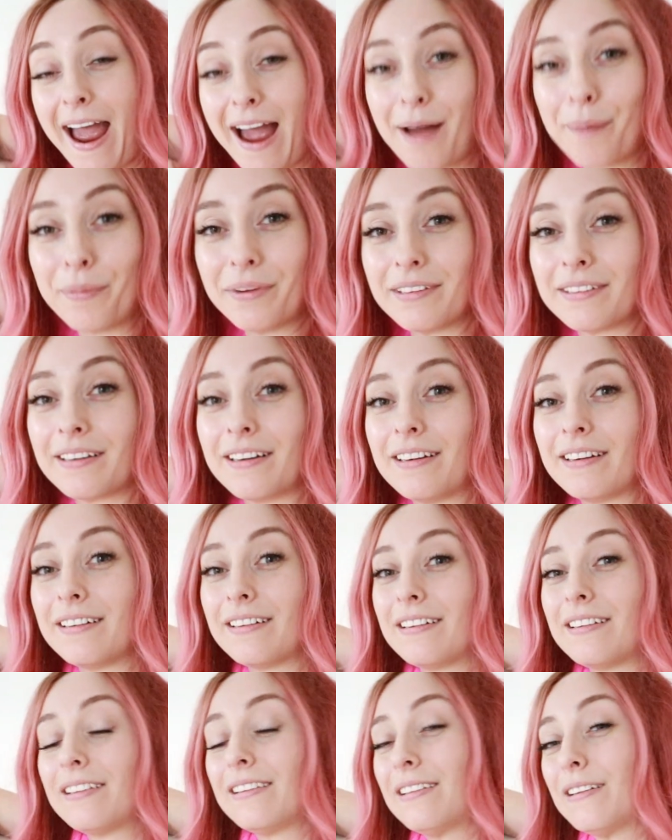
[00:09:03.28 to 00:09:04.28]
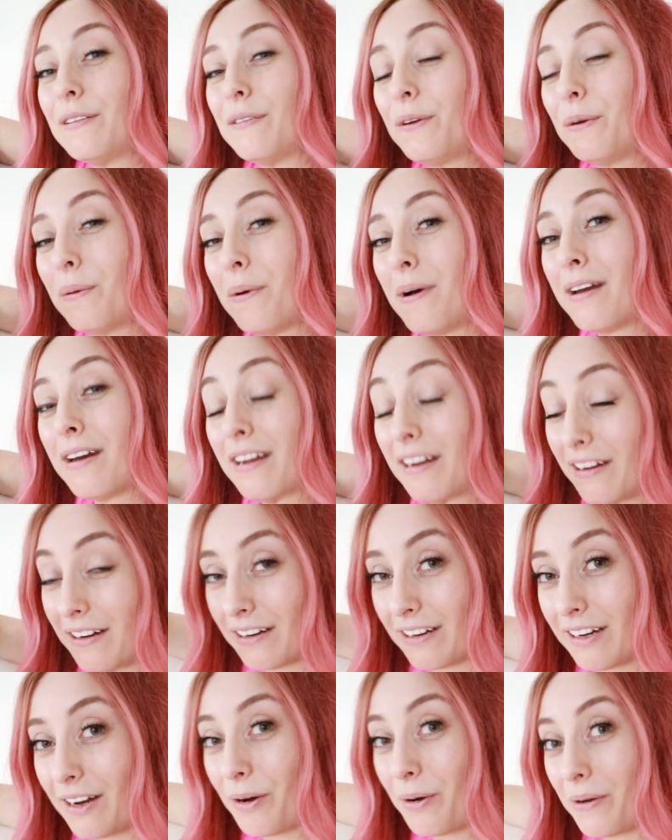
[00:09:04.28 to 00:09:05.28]
Amazon. So if you want to
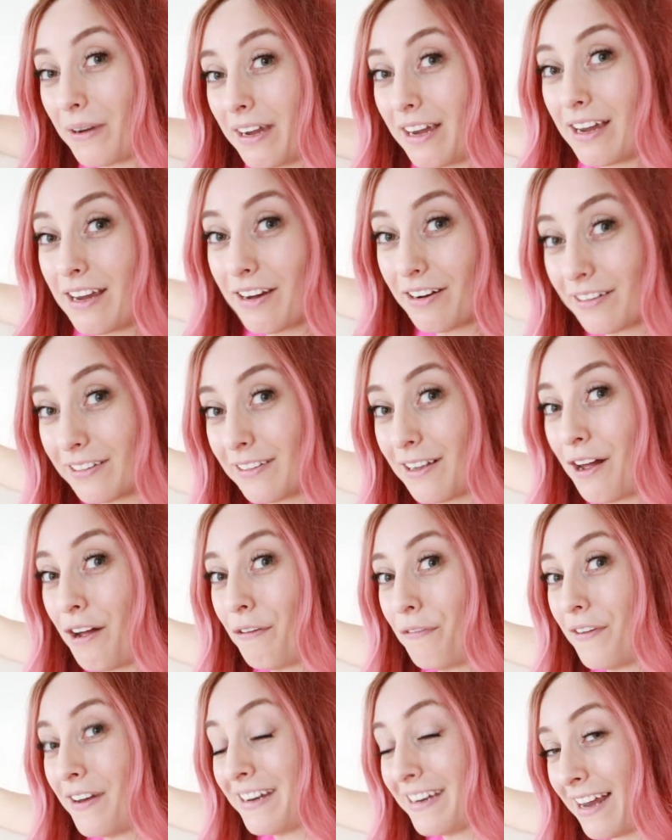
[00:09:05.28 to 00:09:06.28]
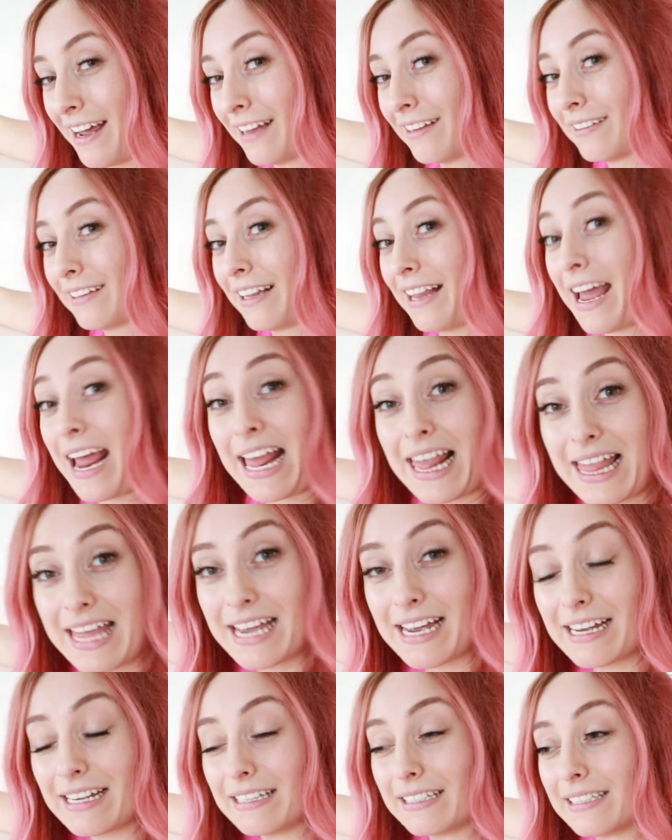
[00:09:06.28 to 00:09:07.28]
go get yourself a desk like
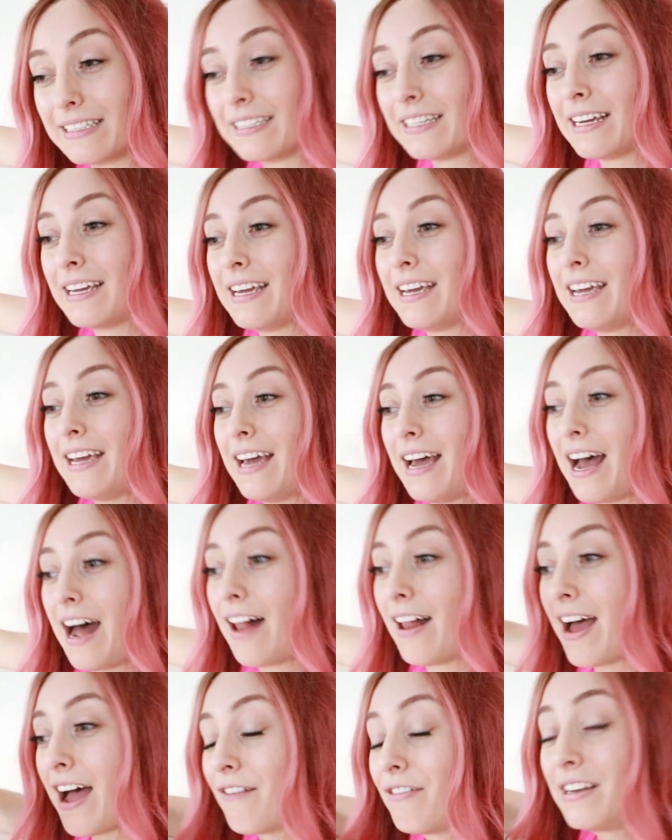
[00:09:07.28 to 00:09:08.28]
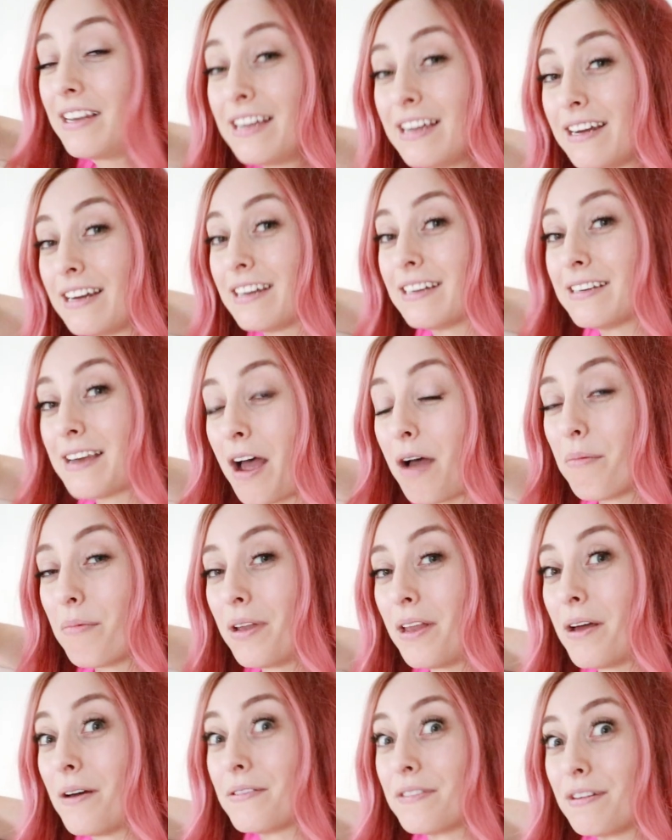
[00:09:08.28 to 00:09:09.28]
this, I'll have a link down
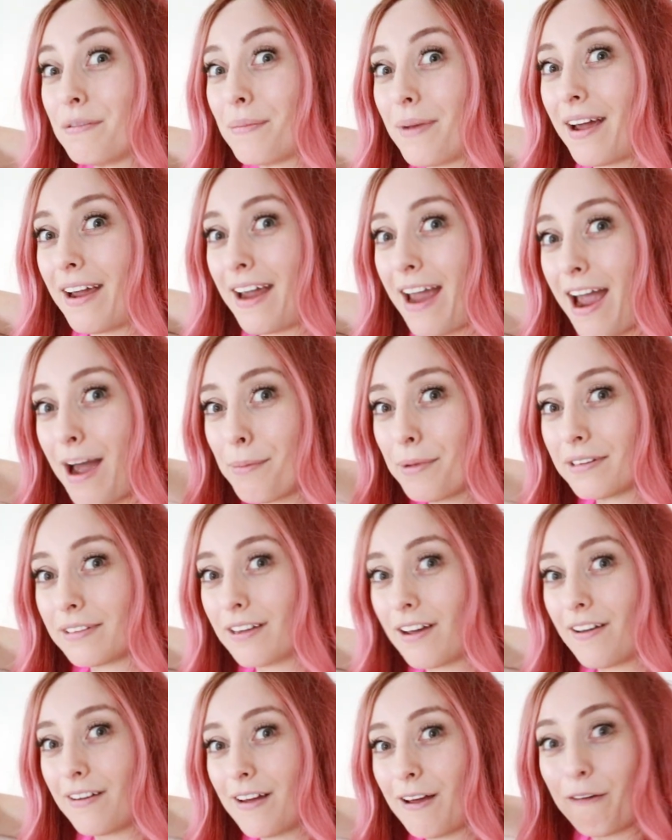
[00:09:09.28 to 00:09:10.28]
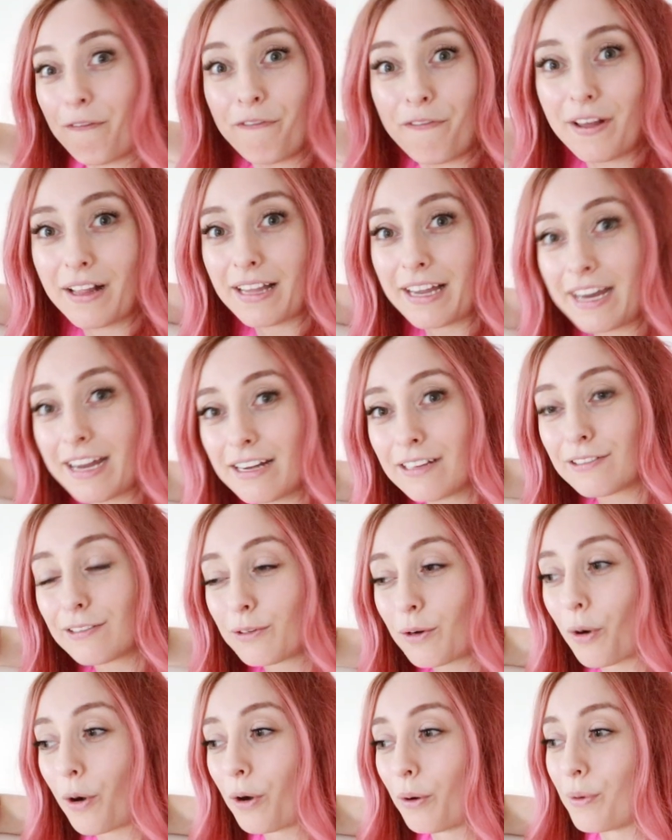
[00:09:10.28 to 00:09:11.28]
below to my Amazon affiliate
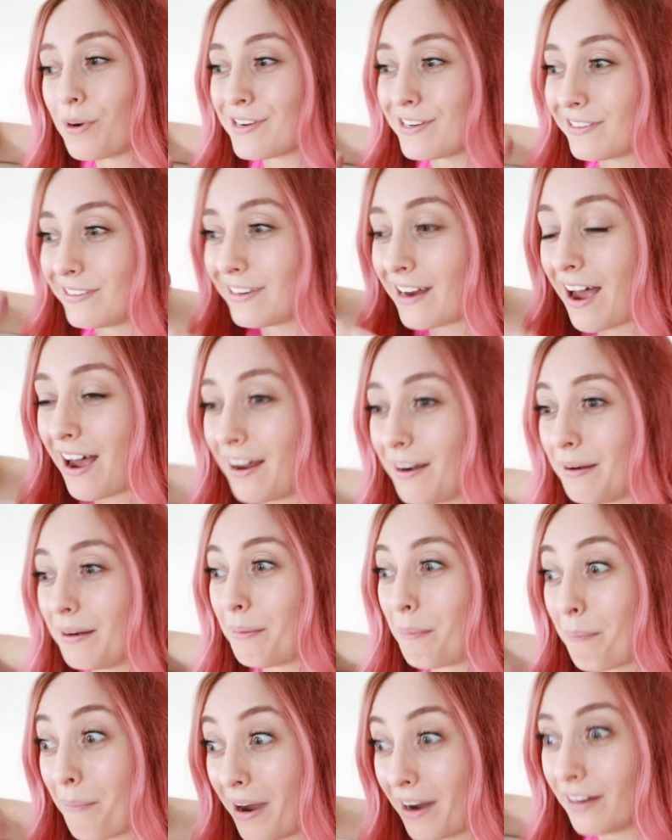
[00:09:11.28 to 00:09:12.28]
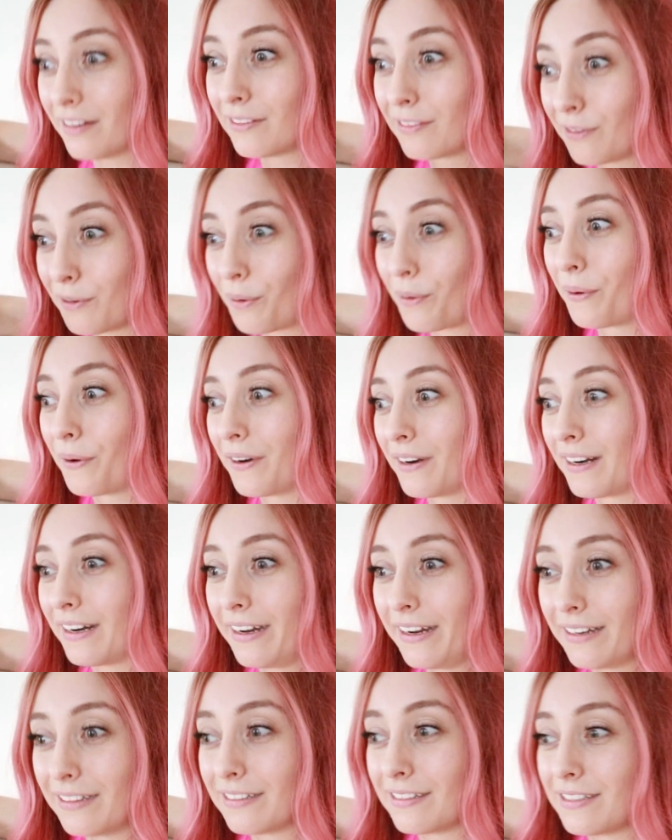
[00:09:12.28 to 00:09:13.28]
store, which is not my store.
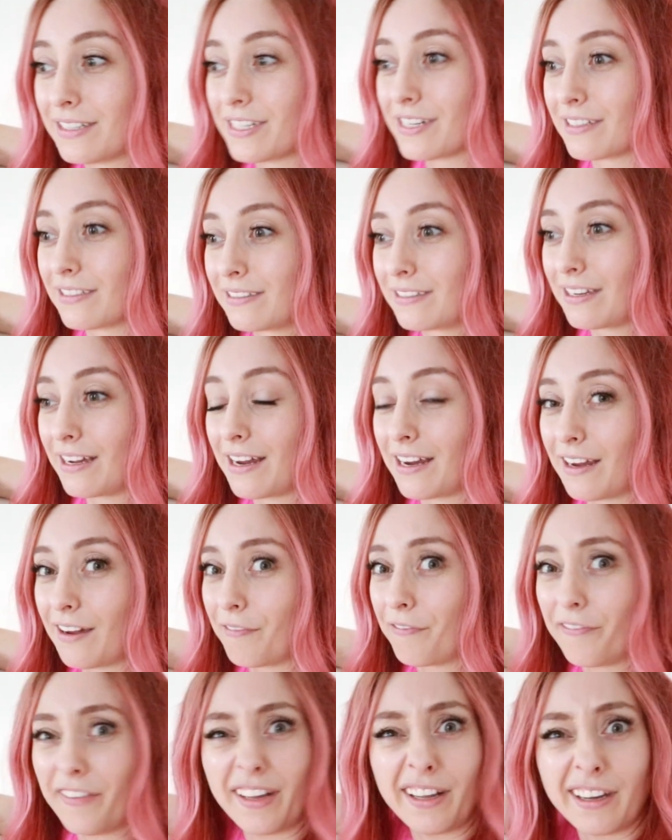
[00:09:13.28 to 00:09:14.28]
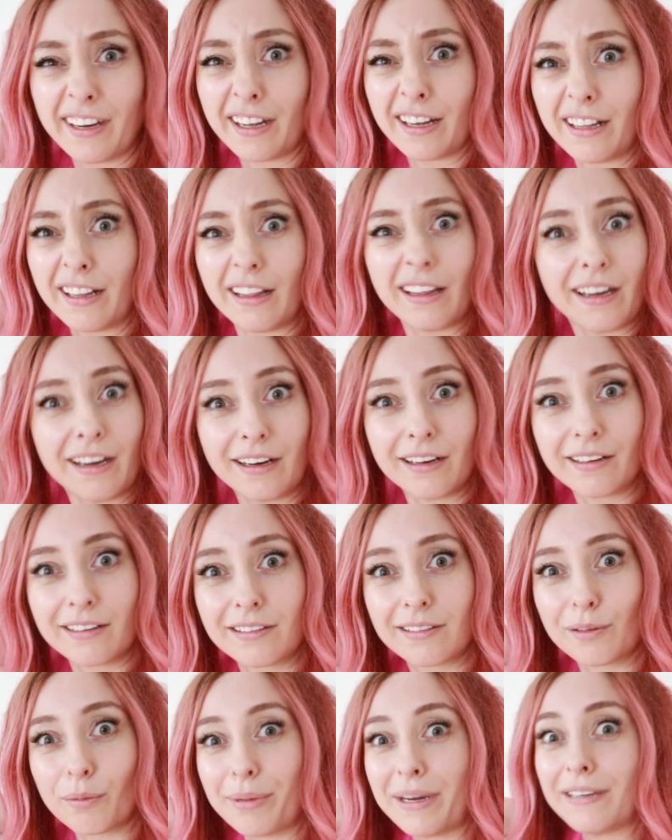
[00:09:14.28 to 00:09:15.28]
It's just like affiliate links.
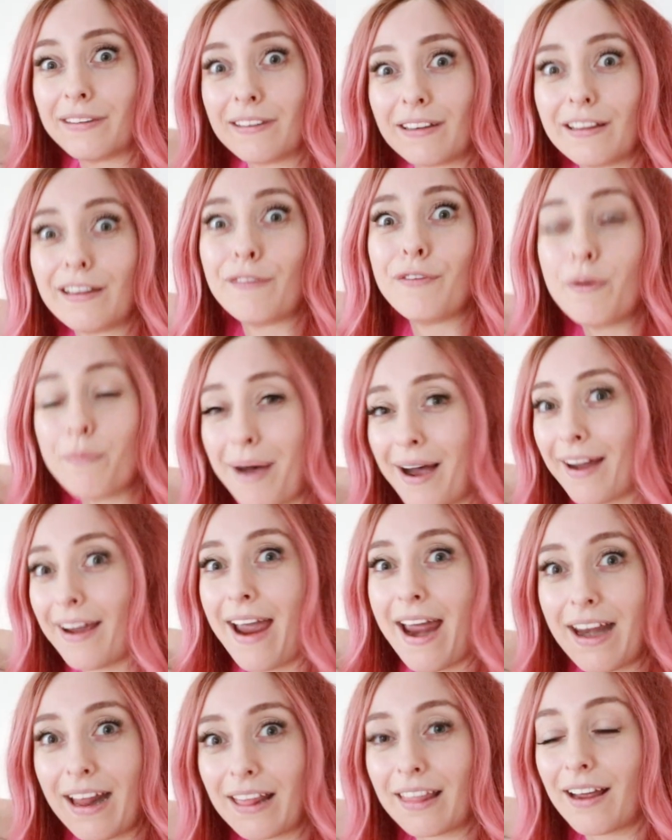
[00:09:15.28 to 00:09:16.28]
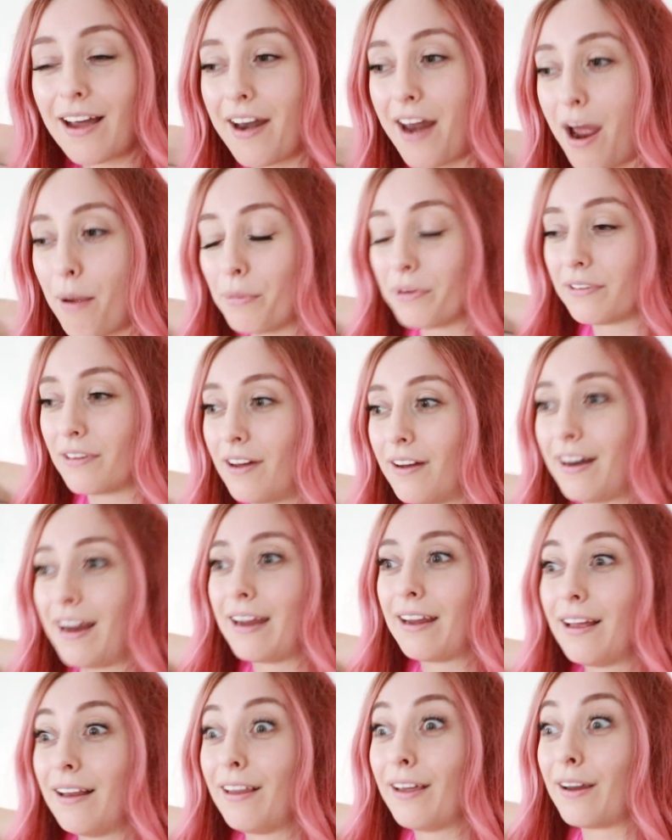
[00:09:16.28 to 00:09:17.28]
So basically, if you buy anything on Amazon,
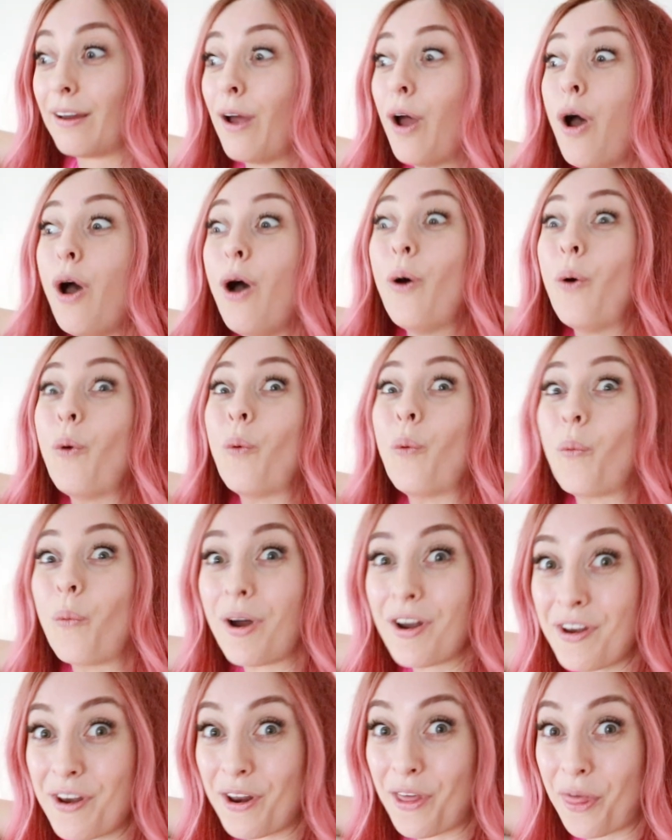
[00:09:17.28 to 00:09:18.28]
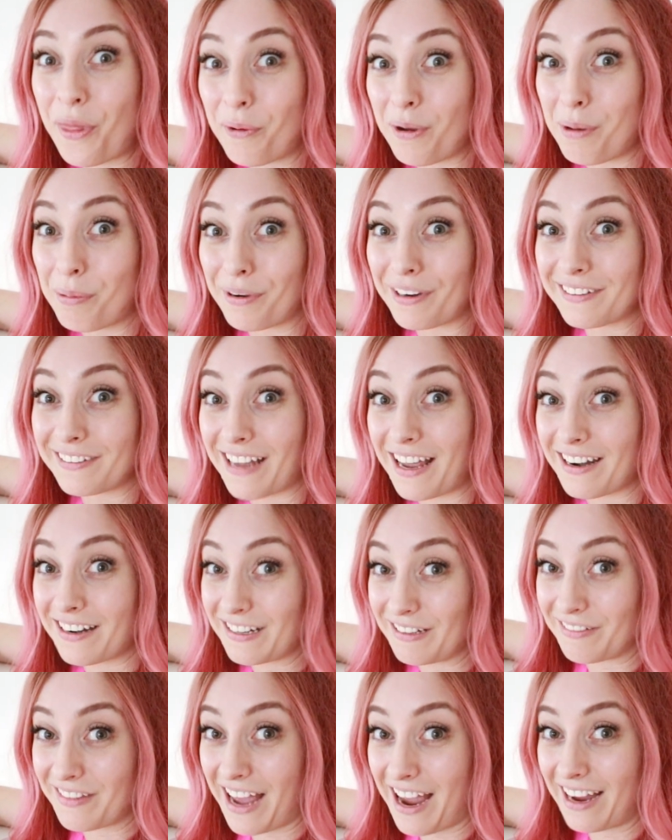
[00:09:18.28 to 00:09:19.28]
I get like 1 to 3%
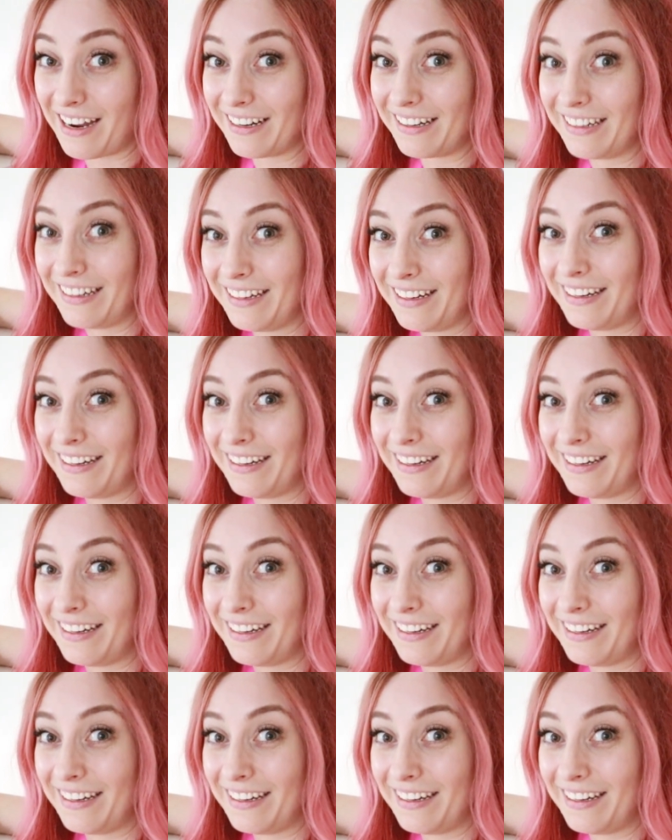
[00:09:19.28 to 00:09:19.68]
of that.